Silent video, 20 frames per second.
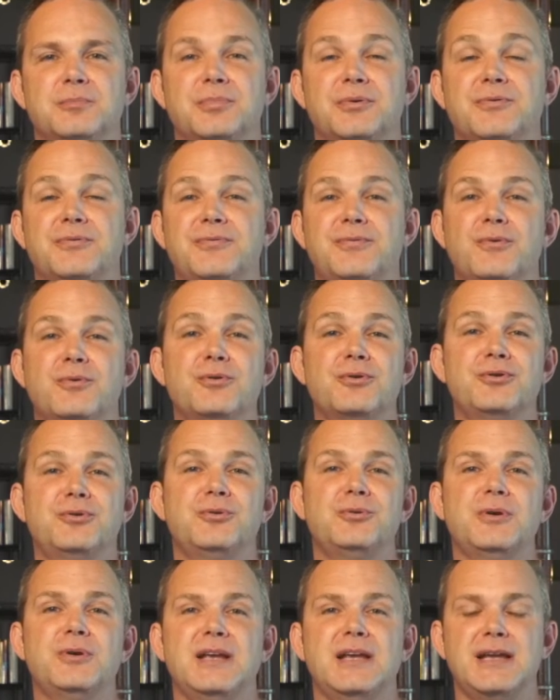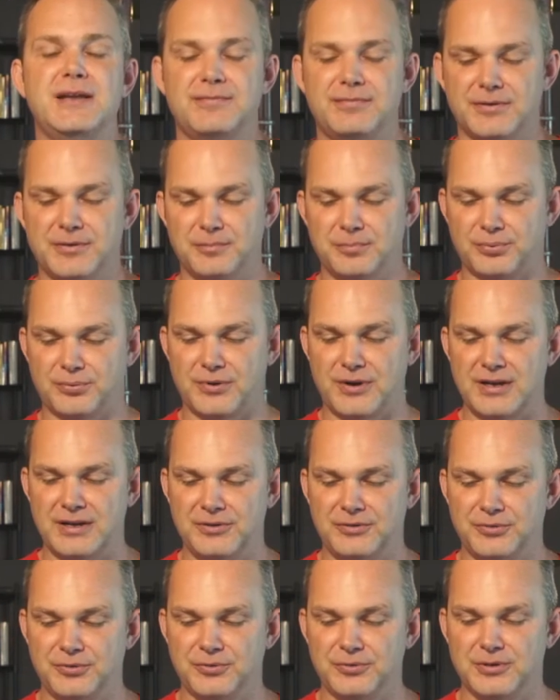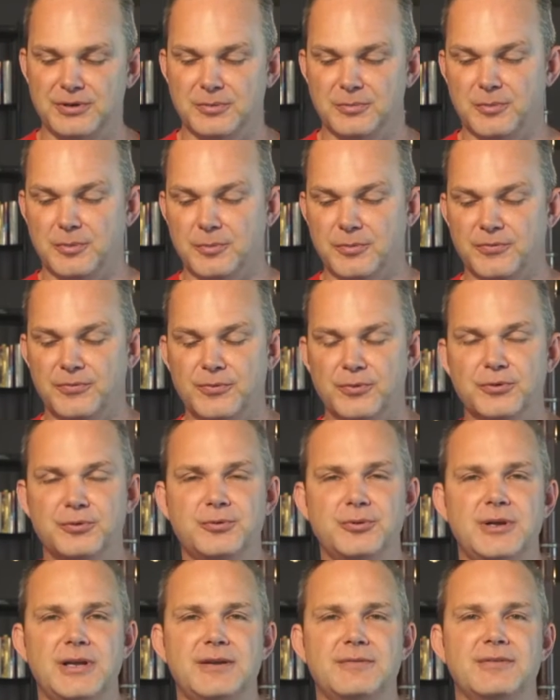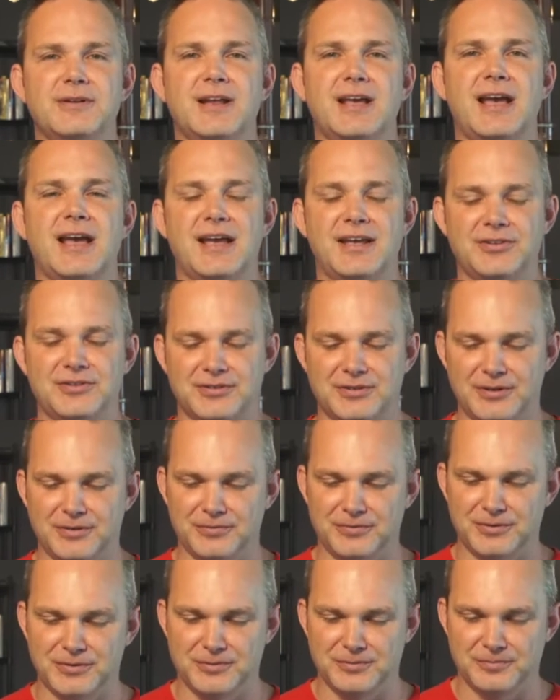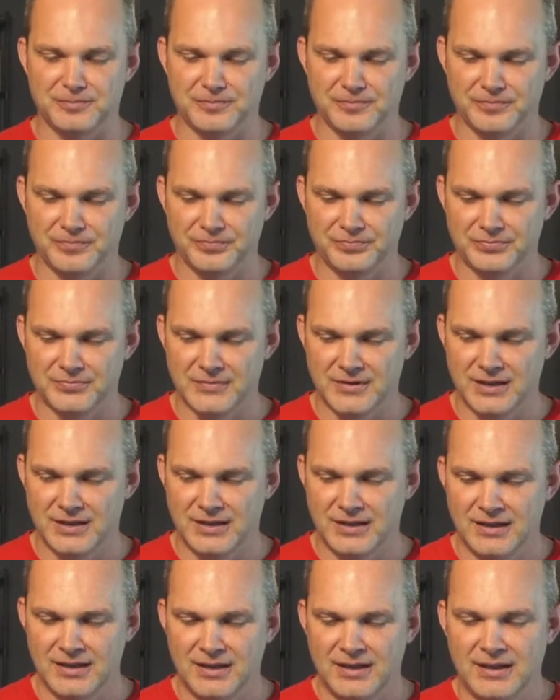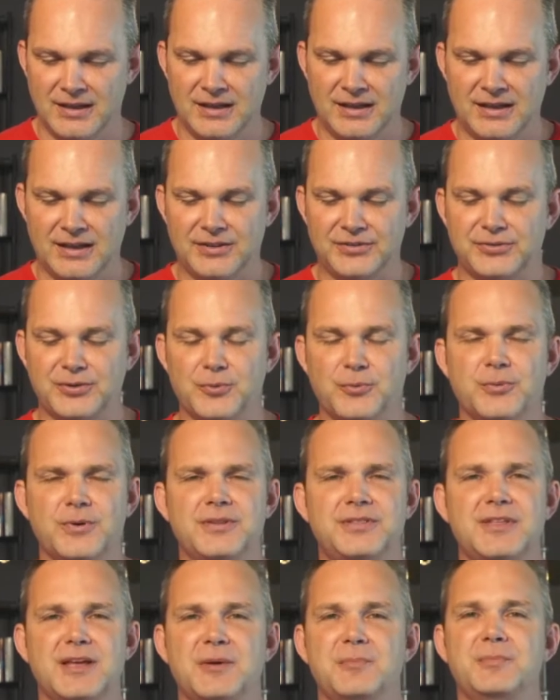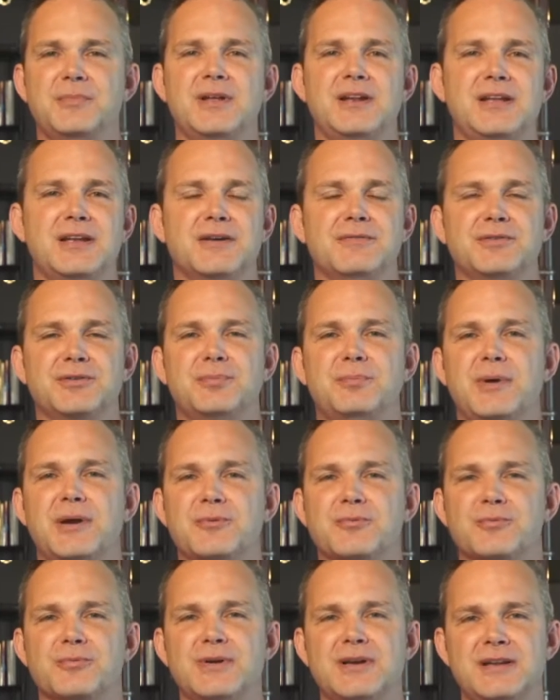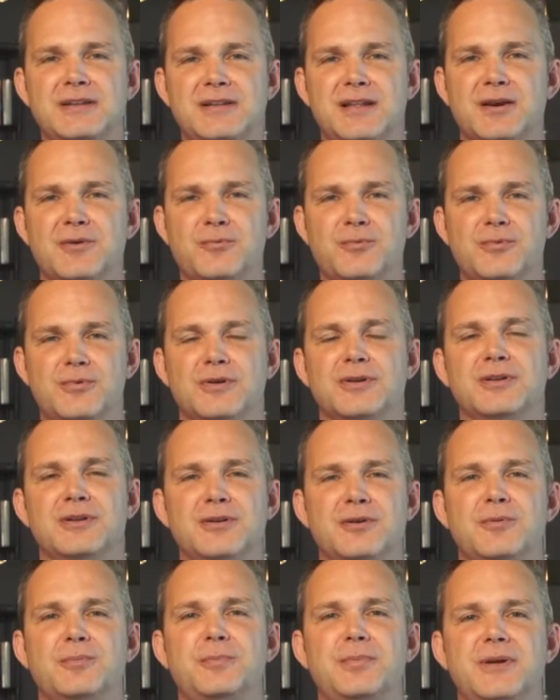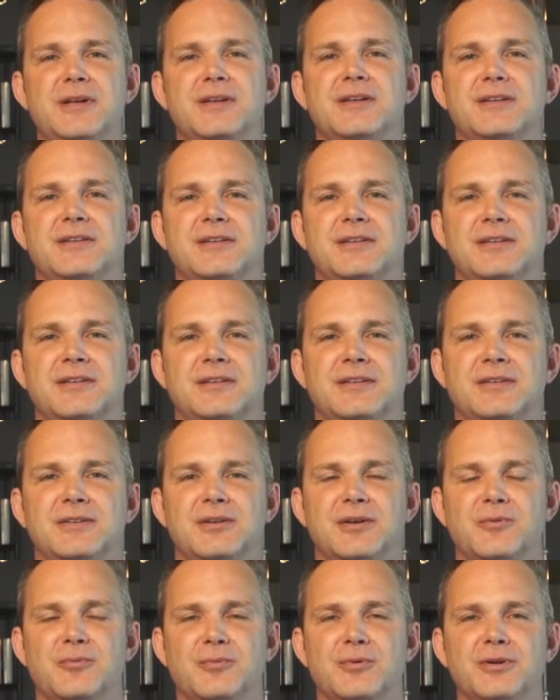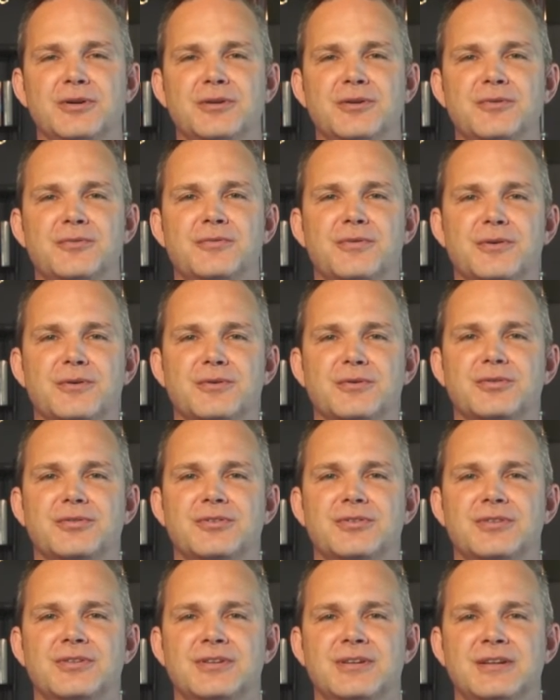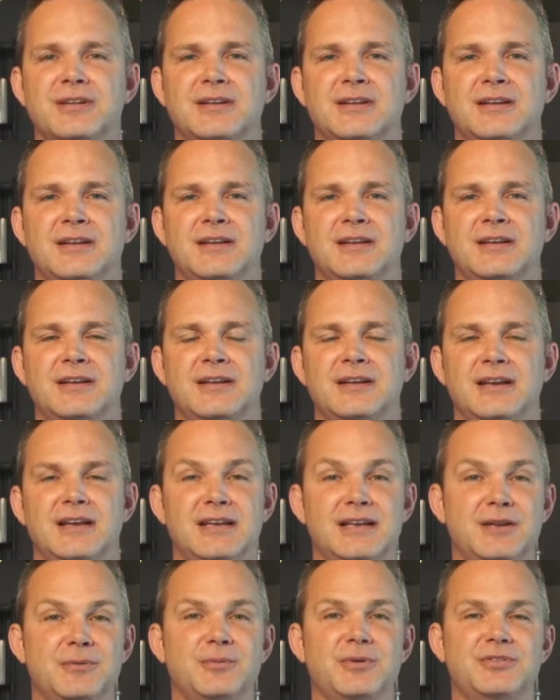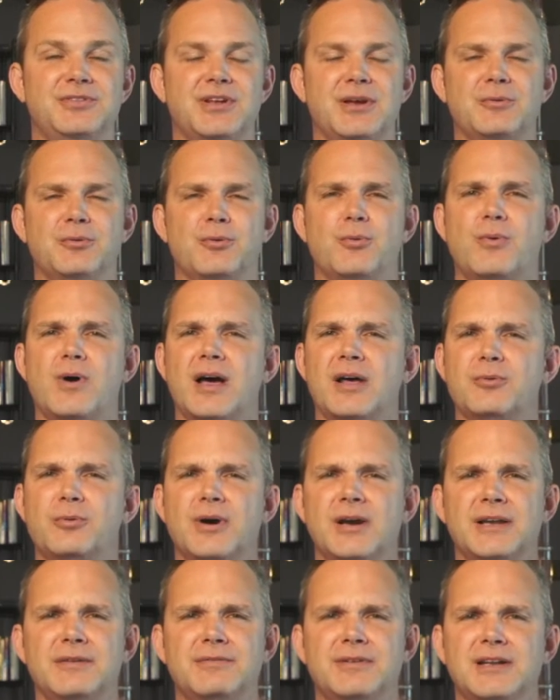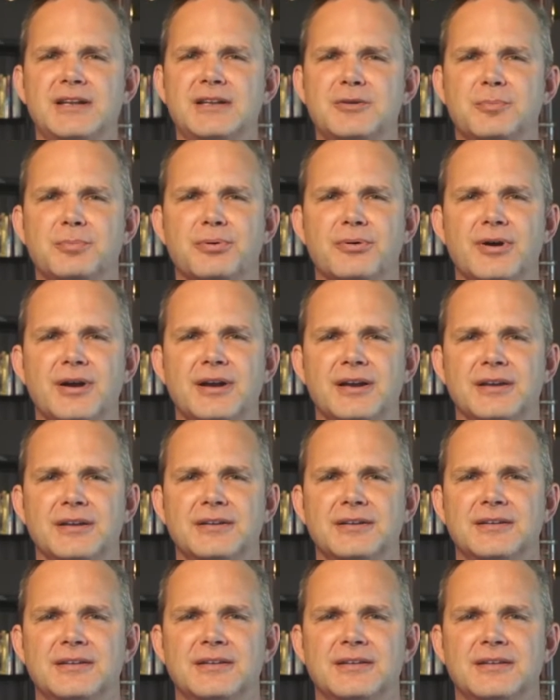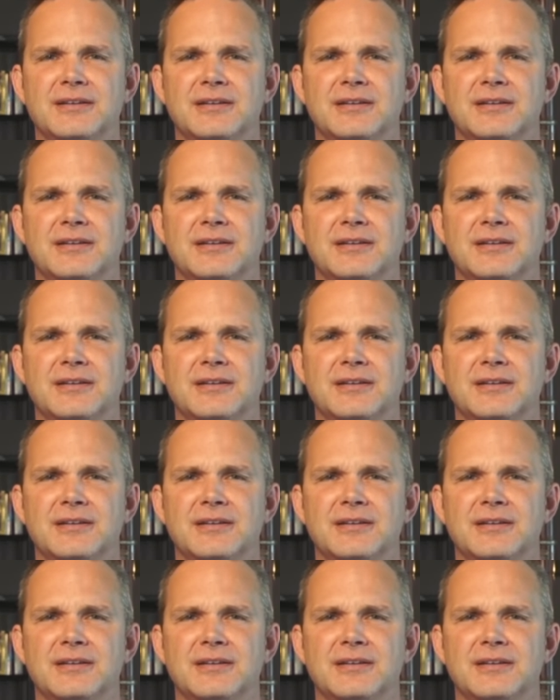before you even pray to Him or before you even ask of Him. And so, with that, many of us may read that one little bit, that one little verse, and then we say, Well, why do I even need to pray?